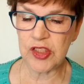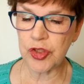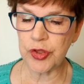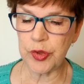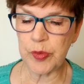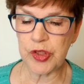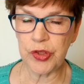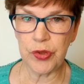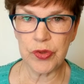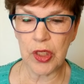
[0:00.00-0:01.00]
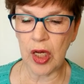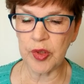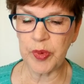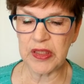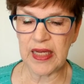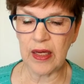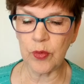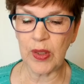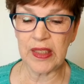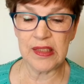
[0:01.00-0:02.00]
troops to Utah to put down
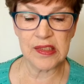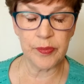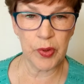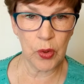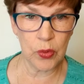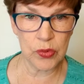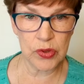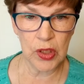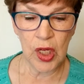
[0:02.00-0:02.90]
what he supposed